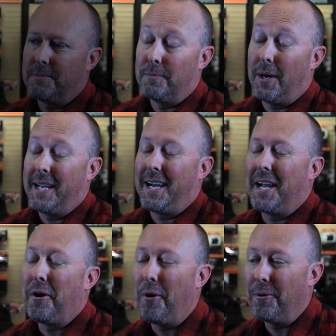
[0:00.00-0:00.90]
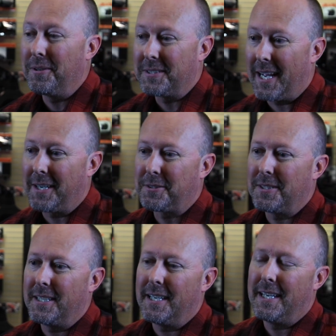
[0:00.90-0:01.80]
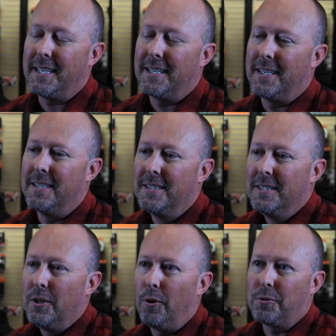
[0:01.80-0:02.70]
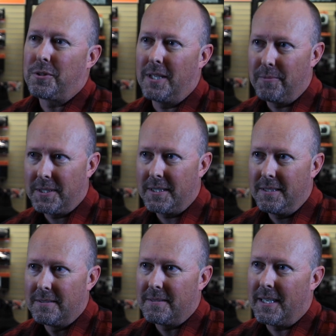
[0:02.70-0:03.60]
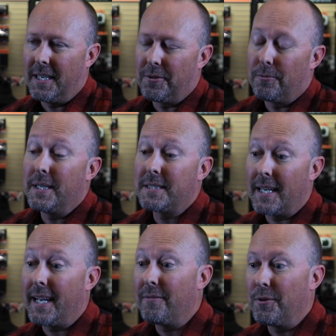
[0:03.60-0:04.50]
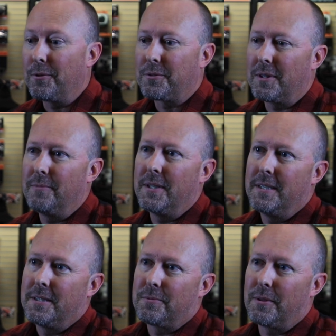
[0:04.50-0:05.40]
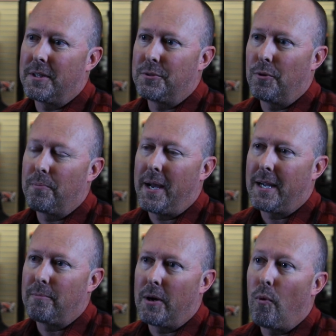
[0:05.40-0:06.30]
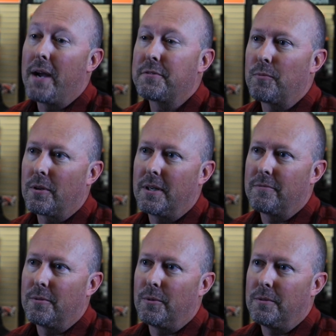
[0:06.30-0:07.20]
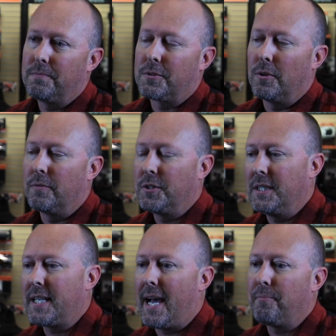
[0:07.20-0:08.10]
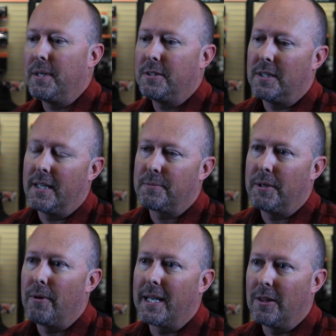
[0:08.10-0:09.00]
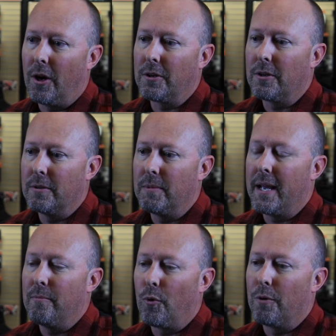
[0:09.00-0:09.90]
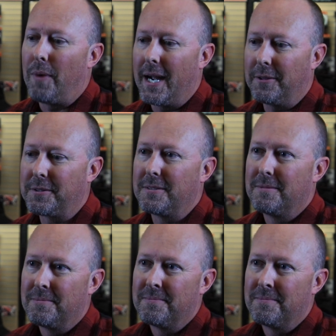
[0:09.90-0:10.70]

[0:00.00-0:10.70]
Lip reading: The bike I own is actually a Ultra Limited, and the reason I have the Ultra Limited is with the Tour Pack, my wife's more comfortable, so if she's happy, she lets me ride longer and more miles.